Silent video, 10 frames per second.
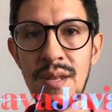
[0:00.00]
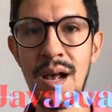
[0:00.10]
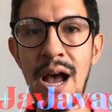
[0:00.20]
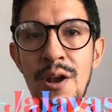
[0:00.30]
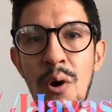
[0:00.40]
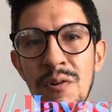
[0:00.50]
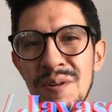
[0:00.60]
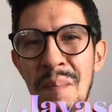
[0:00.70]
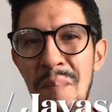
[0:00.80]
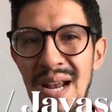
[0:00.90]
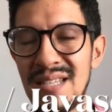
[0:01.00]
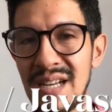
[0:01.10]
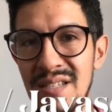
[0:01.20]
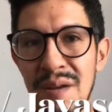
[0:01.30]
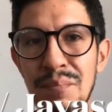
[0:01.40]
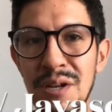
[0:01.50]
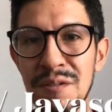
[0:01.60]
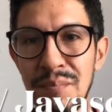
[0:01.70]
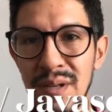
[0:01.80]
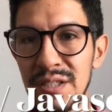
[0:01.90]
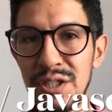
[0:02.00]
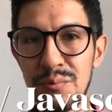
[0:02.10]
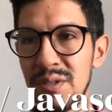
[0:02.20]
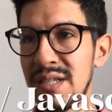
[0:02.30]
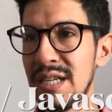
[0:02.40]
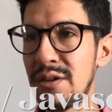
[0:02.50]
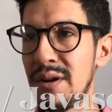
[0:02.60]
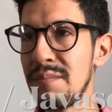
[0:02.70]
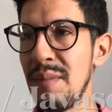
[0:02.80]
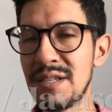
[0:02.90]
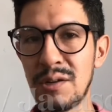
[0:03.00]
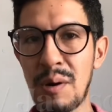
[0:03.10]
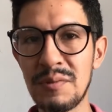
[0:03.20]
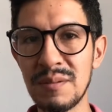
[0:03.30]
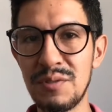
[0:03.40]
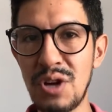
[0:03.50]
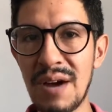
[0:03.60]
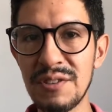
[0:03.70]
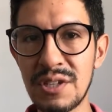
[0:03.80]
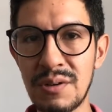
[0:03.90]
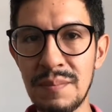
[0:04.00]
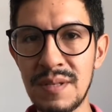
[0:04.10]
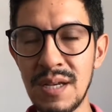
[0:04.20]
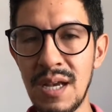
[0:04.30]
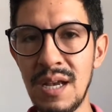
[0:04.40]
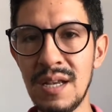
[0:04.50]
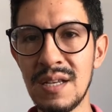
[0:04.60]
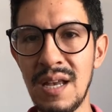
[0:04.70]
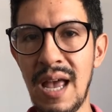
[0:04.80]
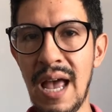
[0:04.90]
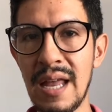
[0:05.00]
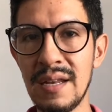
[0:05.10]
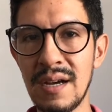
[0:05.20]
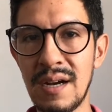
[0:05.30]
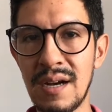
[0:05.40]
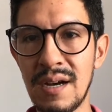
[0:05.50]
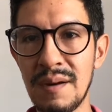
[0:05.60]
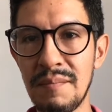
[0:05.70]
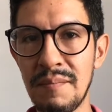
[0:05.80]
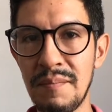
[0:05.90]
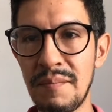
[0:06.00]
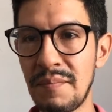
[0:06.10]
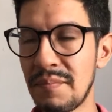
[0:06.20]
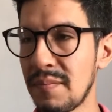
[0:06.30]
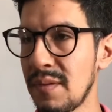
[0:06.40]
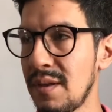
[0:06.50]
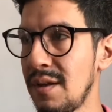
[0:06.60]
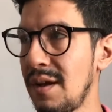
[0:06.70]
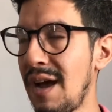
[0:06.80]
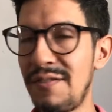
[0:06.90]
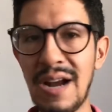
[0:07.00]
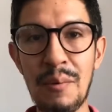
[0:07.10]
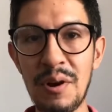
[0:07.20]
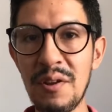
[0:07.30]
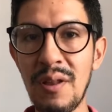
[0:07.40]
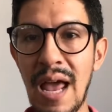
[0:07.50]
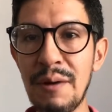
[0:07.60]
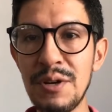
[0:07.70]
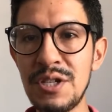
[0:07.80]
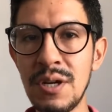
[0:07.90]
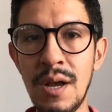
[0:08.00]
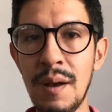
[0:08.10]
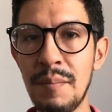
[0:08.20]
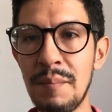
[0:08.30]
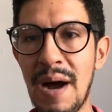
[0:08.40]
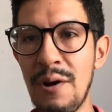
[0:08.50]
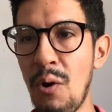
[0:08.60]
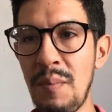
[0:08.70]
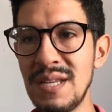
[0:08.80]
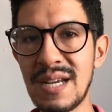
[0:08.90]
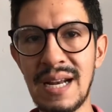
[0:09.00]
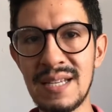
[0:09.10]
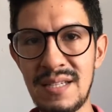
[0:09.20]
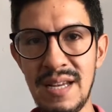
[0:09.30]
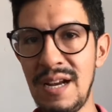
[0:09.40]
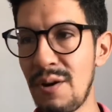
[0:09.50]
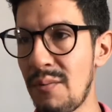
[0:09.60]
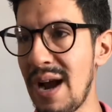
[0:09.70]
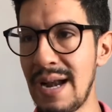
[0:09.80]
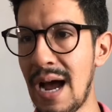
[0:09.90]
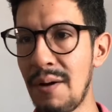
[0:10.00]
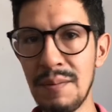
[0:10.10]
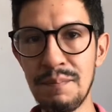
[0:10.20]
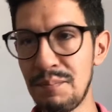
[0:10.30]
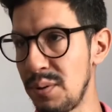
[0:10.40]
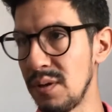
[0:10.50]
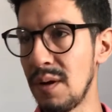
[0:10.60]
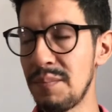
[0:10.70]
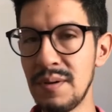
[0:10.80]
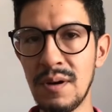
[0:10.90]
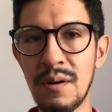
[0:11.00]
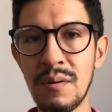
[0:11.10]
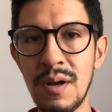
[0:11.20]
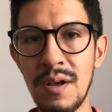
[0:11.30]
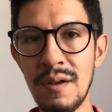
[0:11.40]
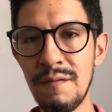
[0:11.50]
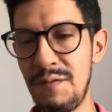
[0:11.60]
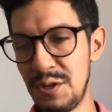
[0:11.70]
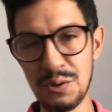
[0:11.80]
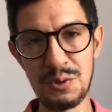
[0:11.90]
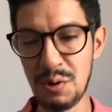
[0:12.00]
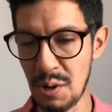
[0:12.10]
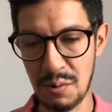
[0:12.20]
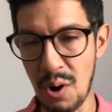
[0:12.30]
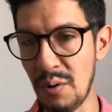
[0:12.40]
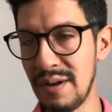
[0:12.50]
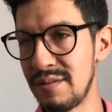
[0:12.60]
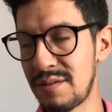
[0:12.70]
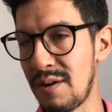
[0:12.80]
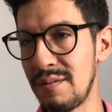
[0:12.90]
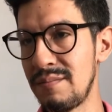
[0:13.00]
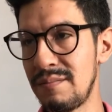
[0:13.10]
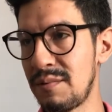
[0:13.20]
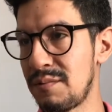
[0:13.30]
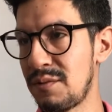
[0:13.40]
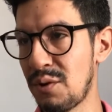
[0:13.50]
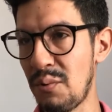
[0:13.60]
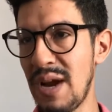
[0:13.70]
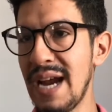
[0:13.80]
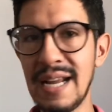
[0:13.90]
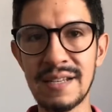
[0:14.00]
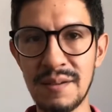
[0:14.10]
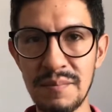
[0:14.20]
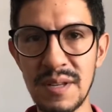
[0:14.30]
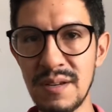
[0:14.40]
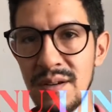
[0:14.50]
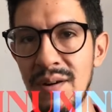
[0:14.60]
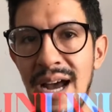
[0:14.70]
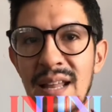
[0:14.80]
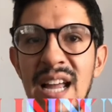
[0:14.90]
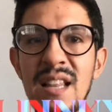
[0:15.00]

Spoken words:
I know some basic C++. Just recently I started messing around with some JavaScript and I forgot what other language, but by no means can I sit here right now and pull up, Visual Studio Code and start creating something, I like